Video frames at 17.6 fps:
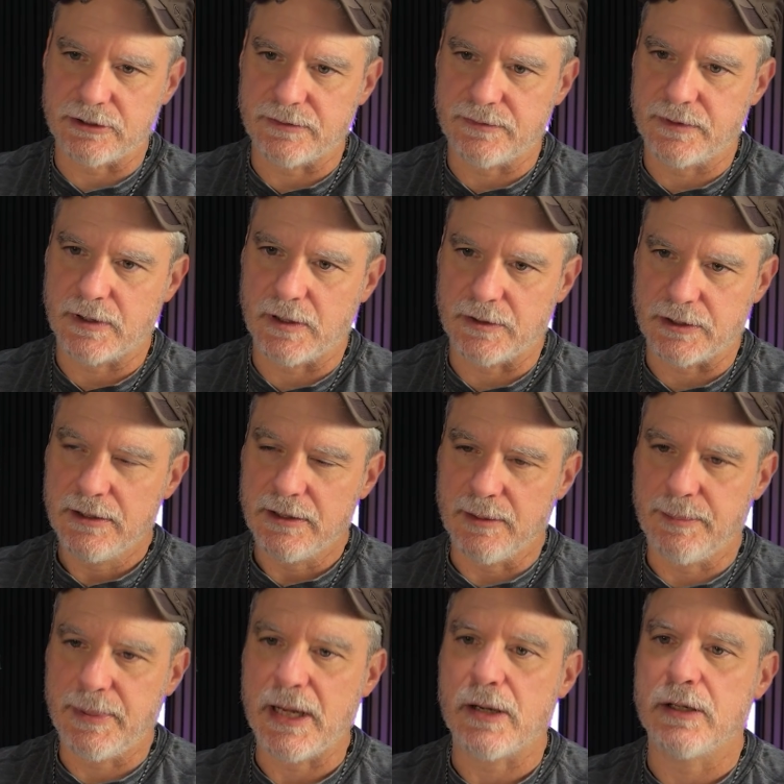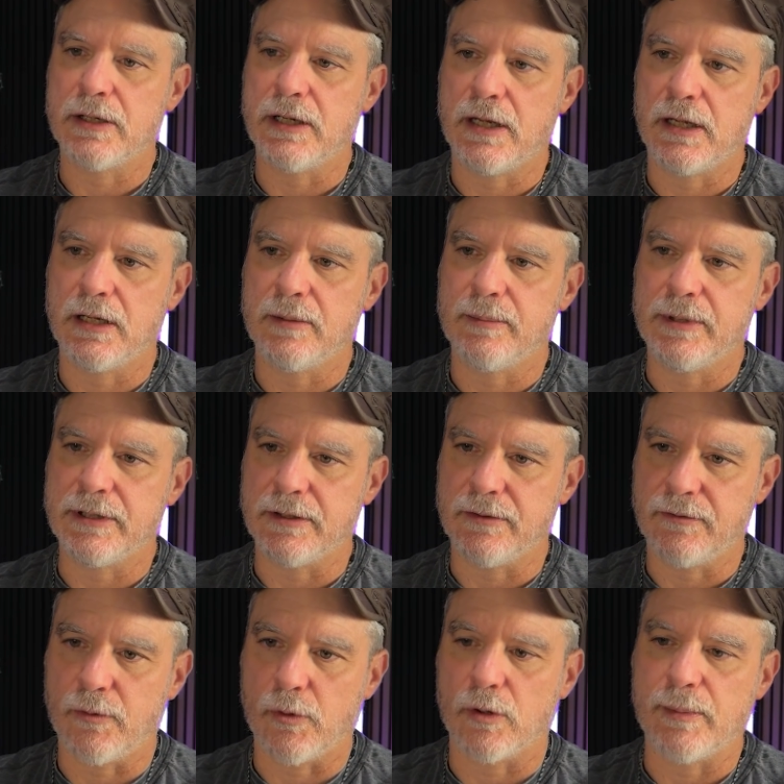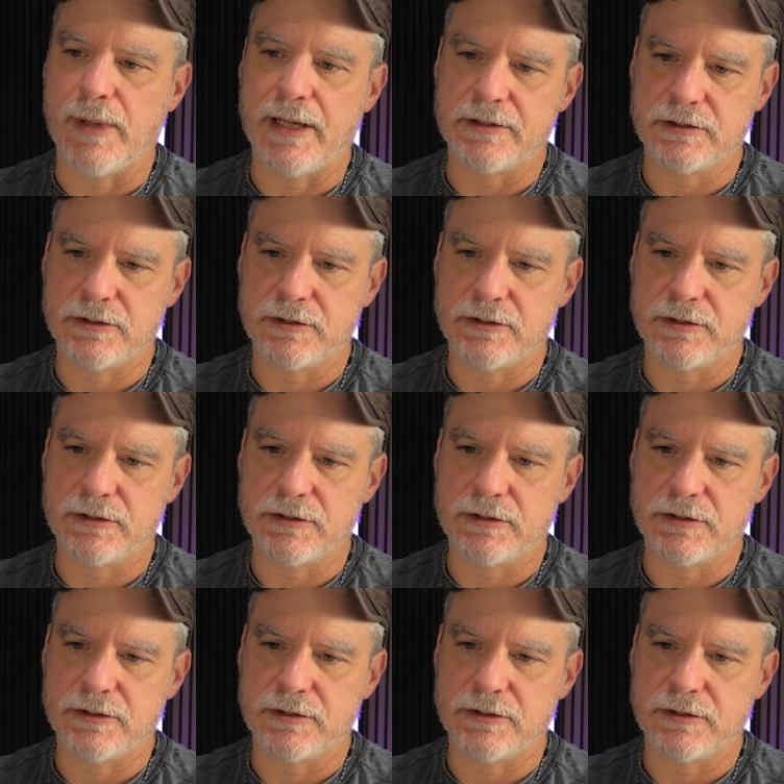to figure out the paradigm and the format.